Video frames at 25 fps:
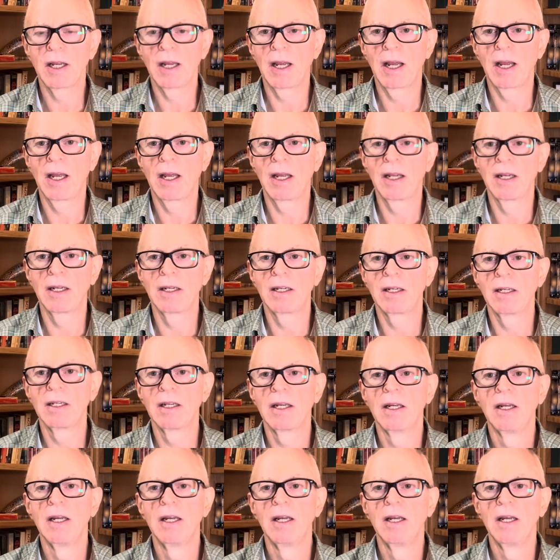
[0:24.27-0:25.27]
And
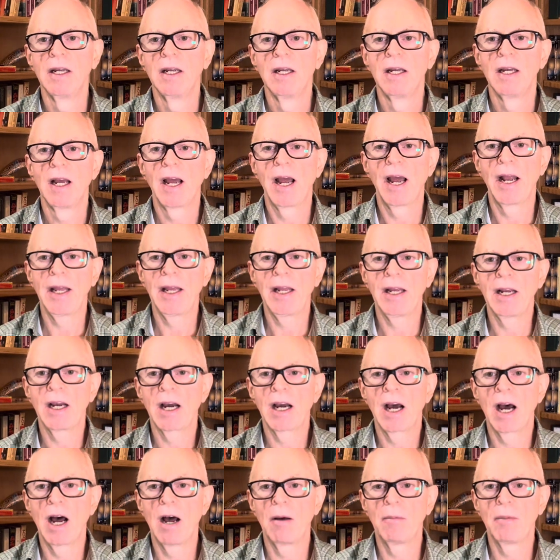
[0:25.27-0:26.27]
any
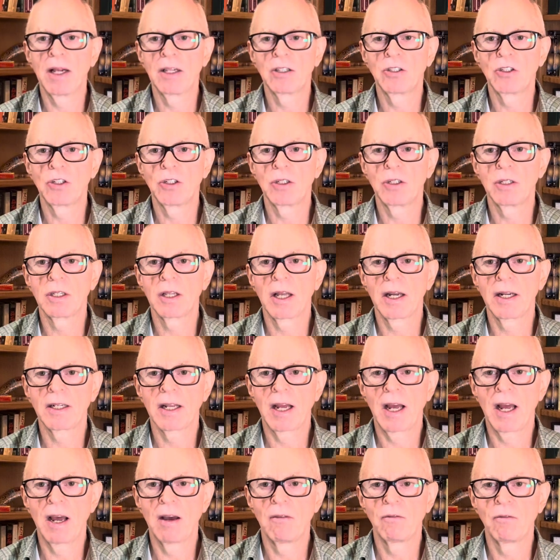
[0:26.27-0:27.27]
comments you'd like
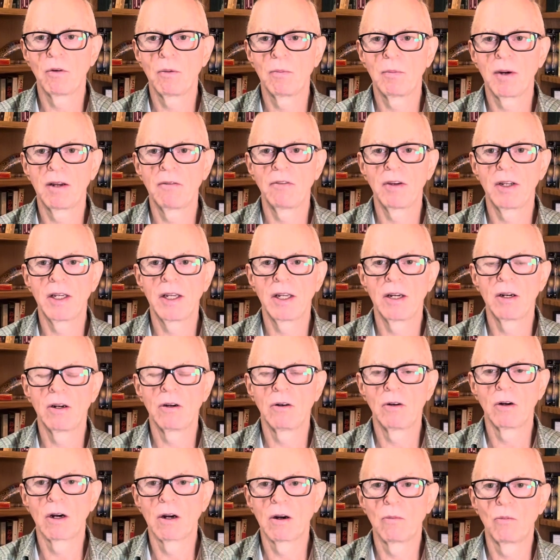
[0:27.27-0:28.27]
to have on my
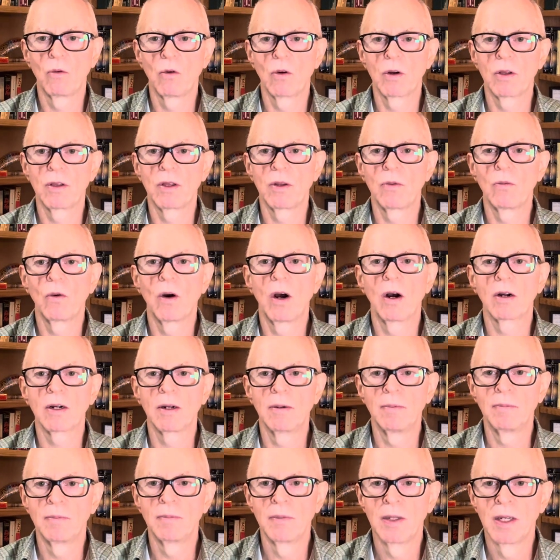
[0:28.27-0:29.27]
video are more than
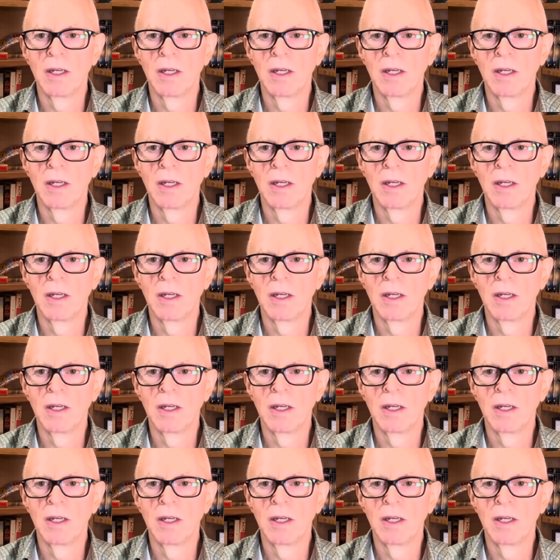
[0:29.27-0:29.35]
welcome.